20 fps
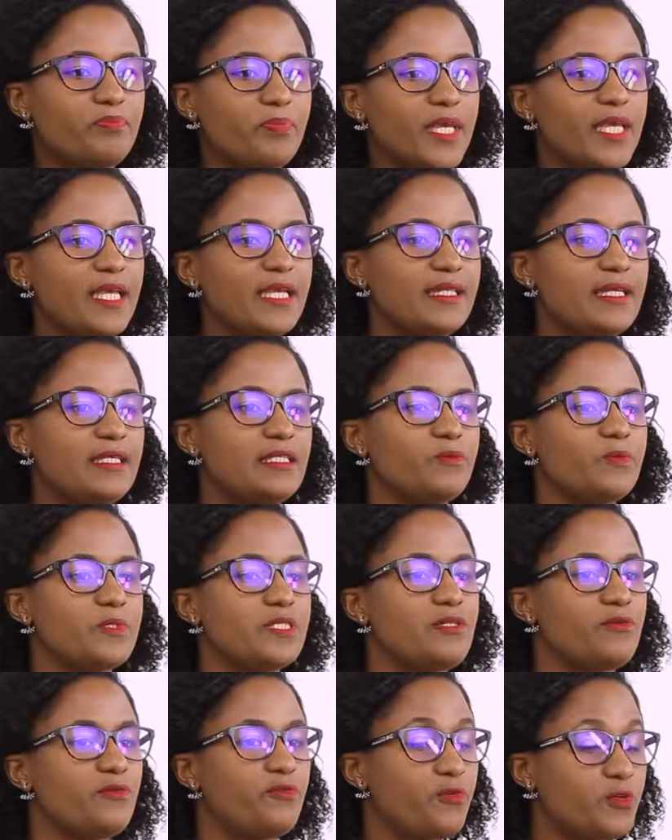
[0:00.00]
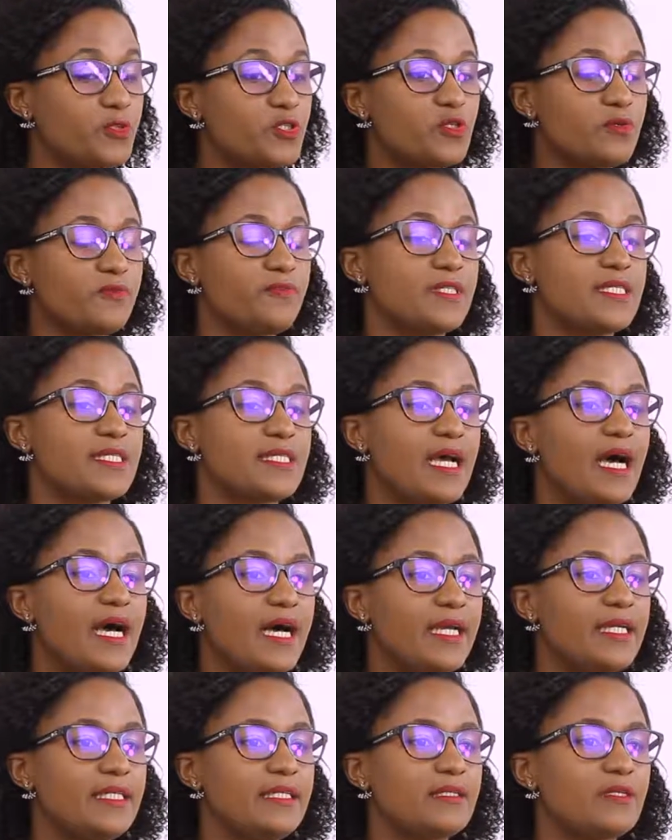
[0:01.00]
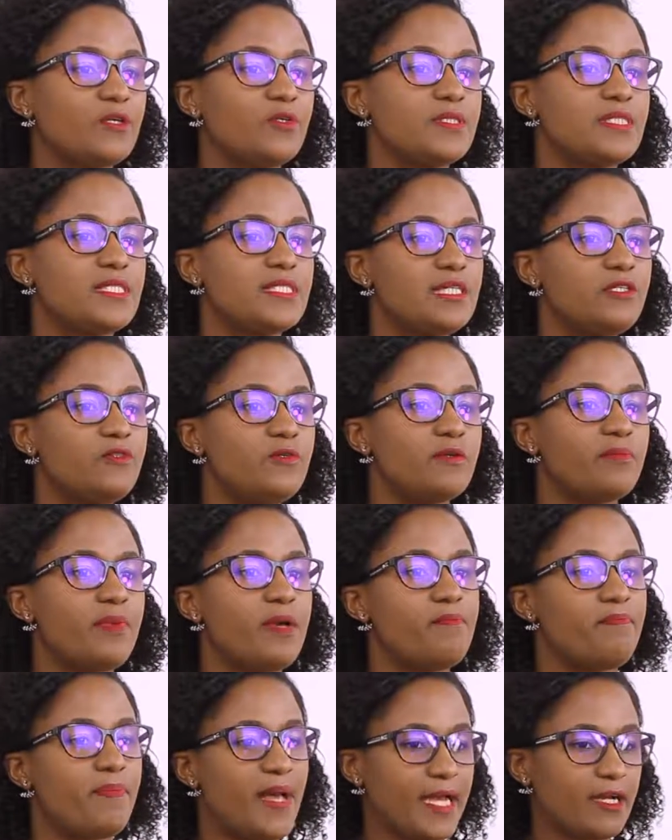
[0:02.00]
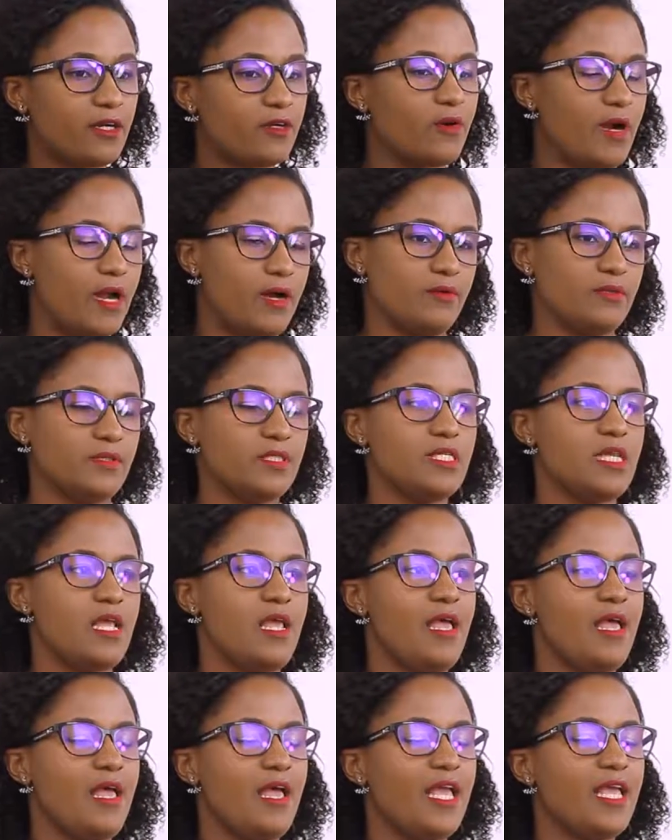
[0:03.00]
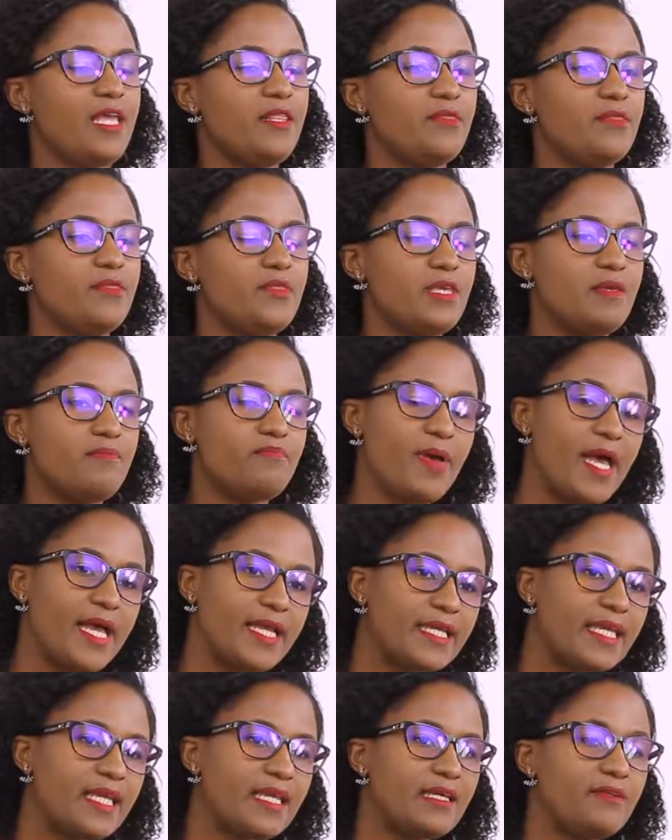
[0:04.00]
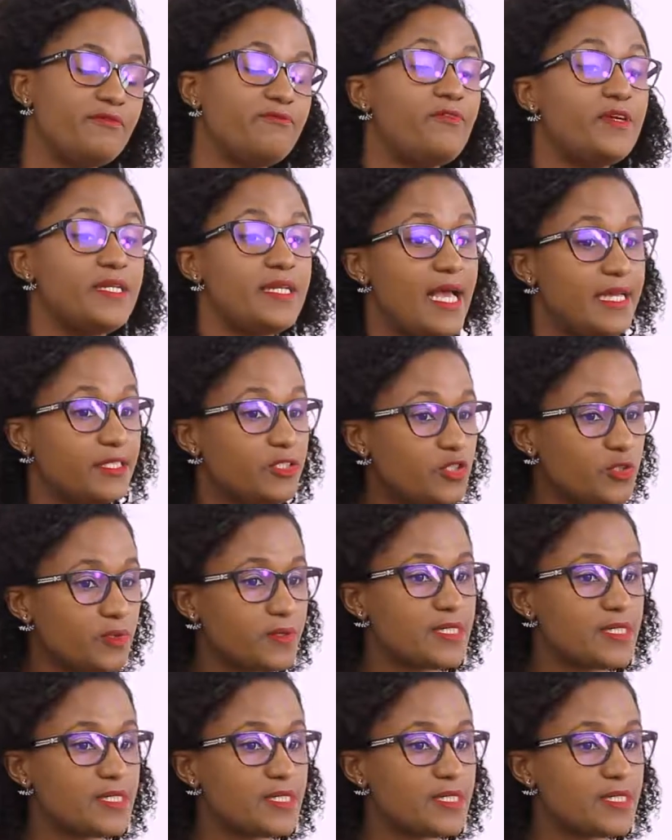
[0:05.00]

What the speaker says: being that it was the first of its kind, and considering my background in the banking and financial